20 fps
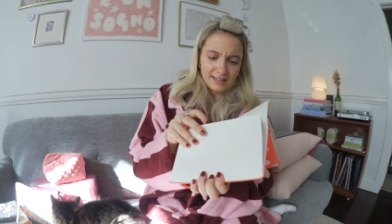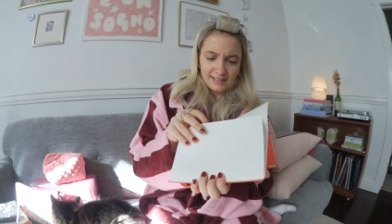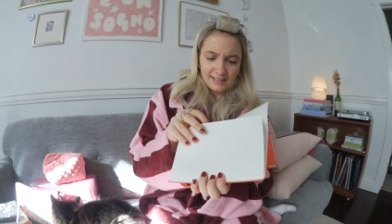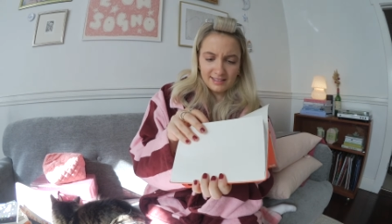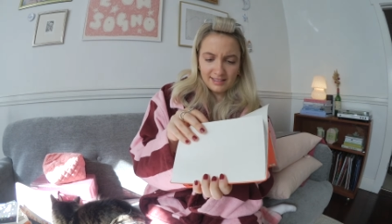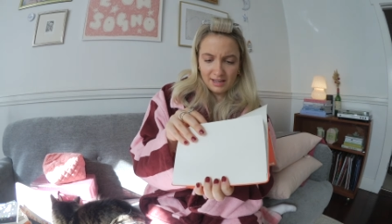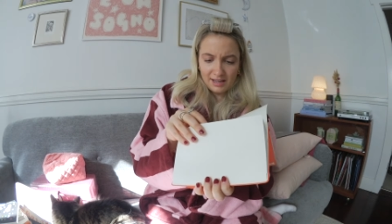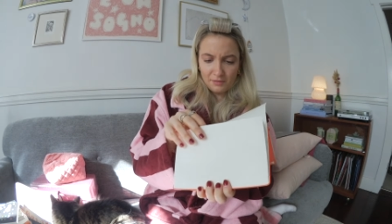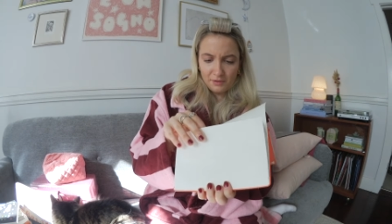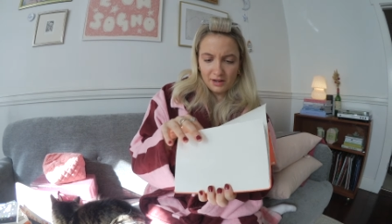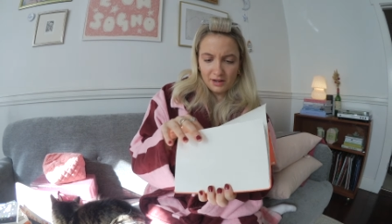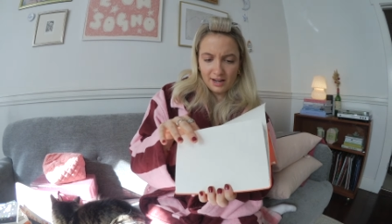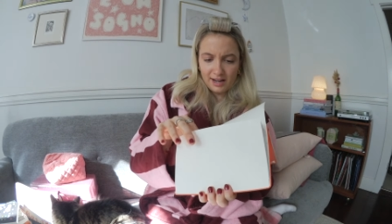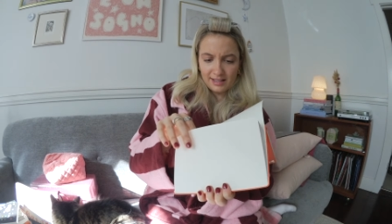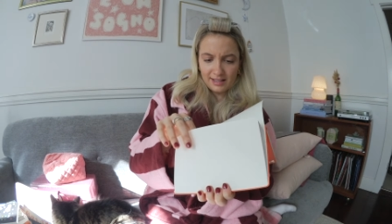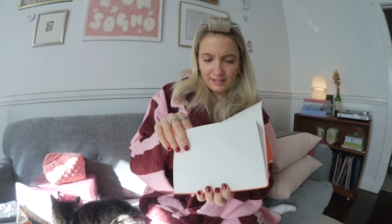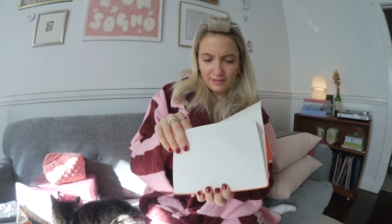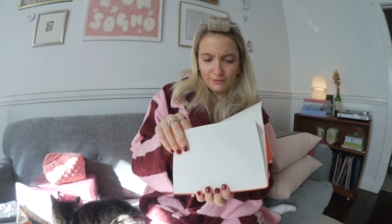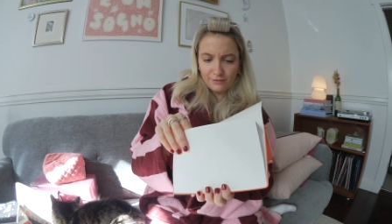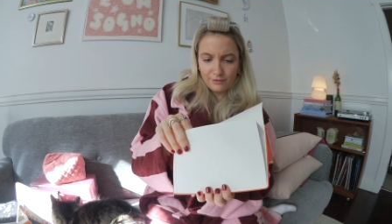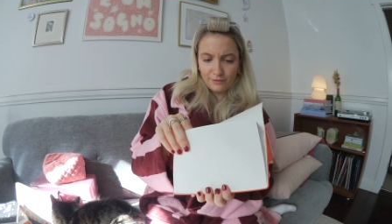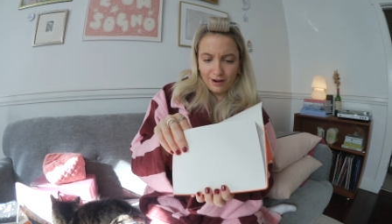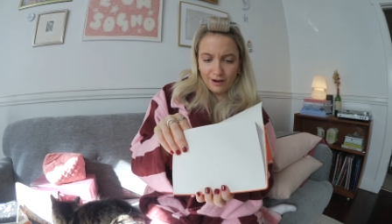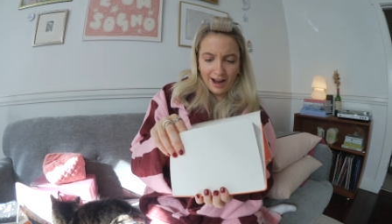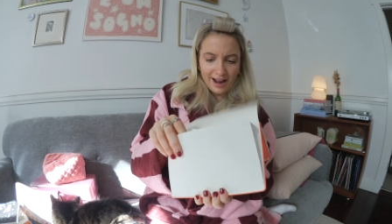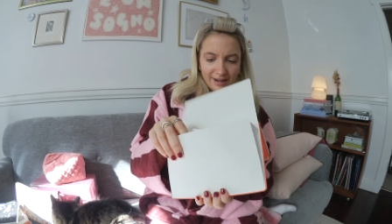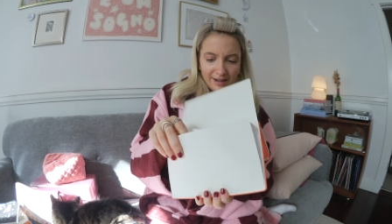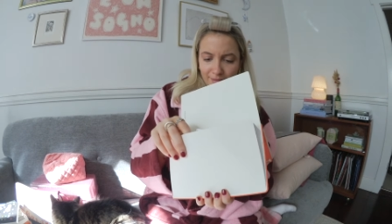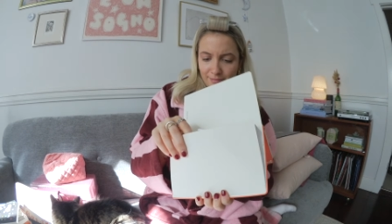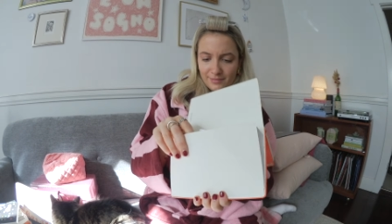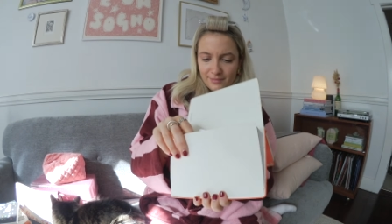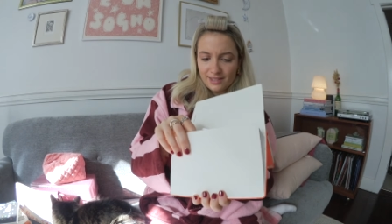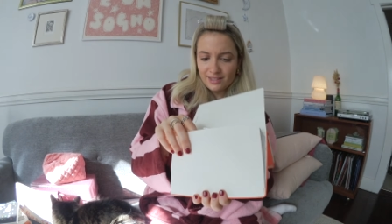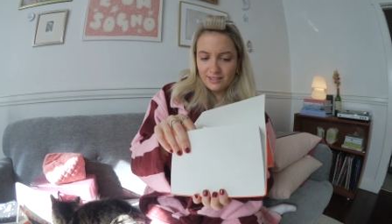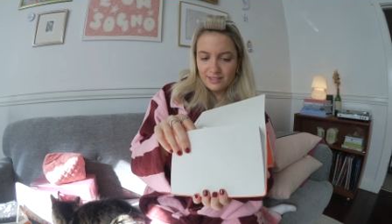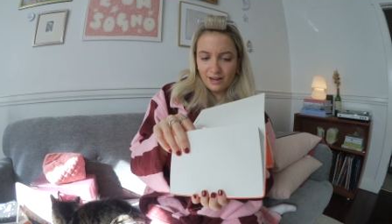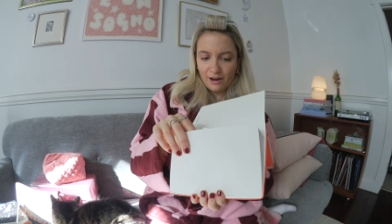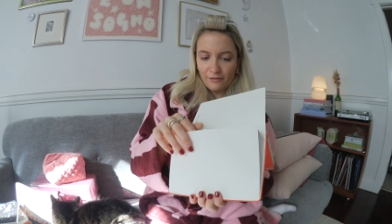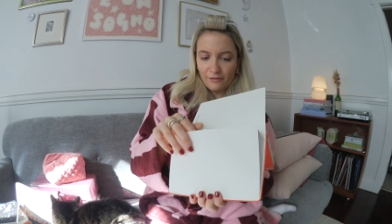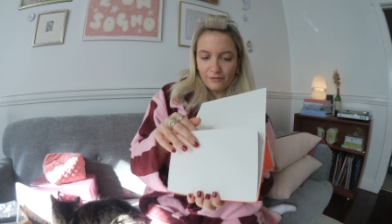see what kinds of random
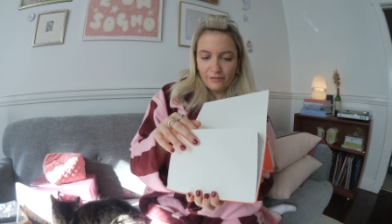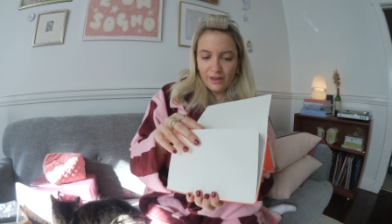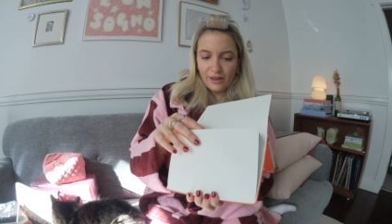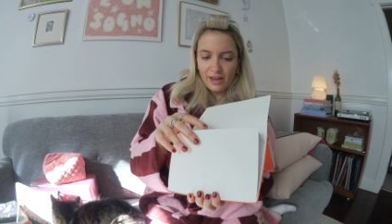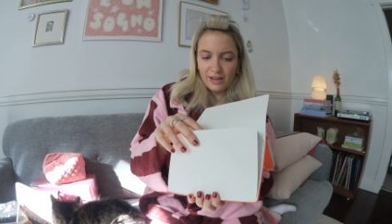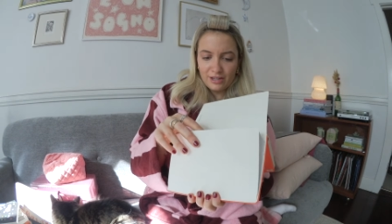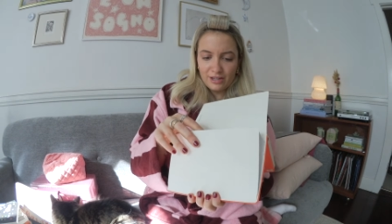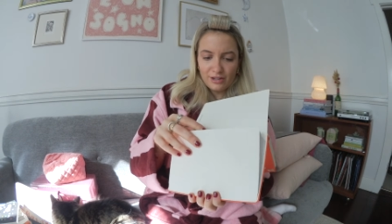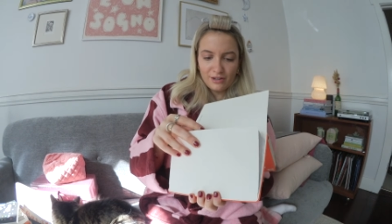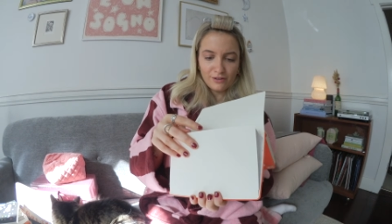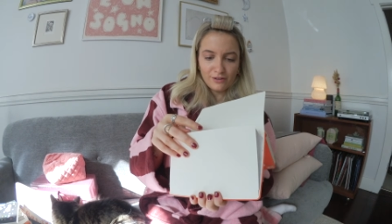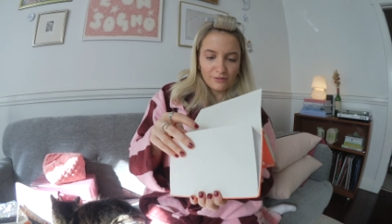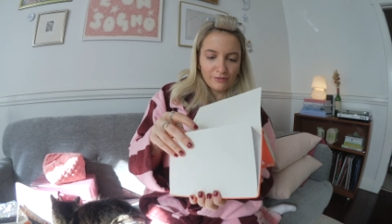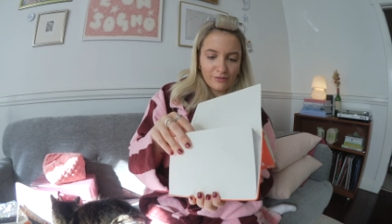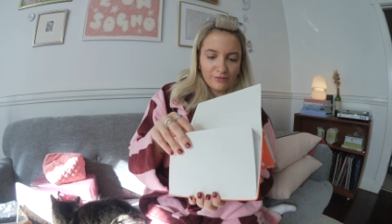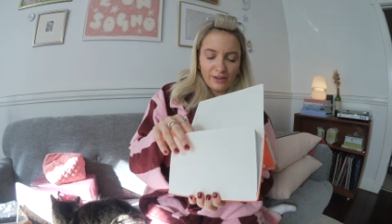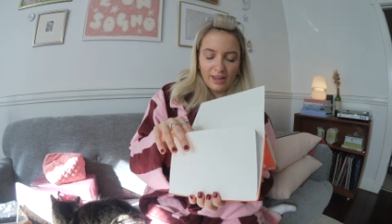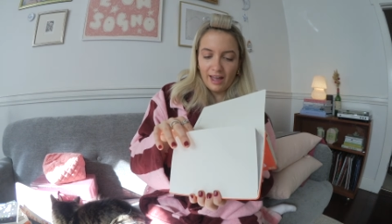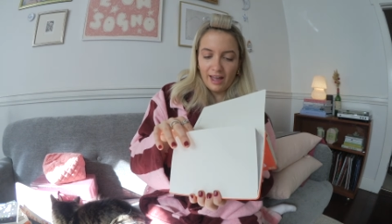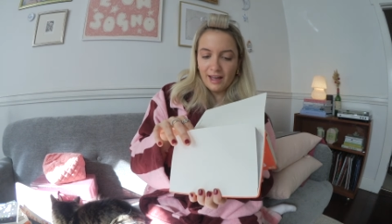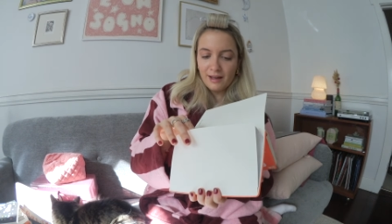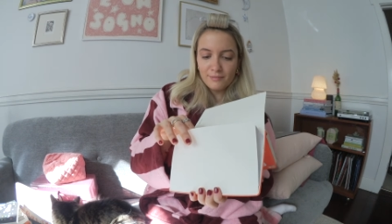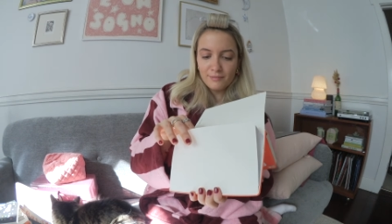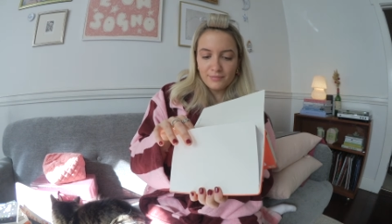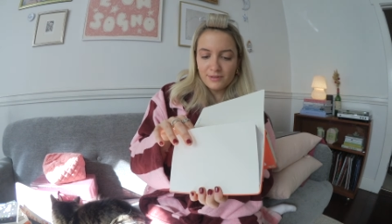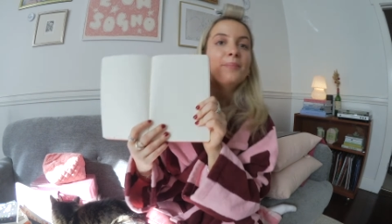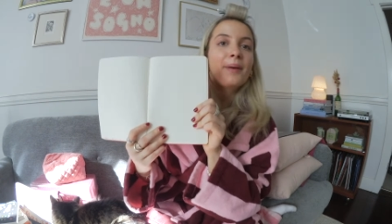stuff that you've kept.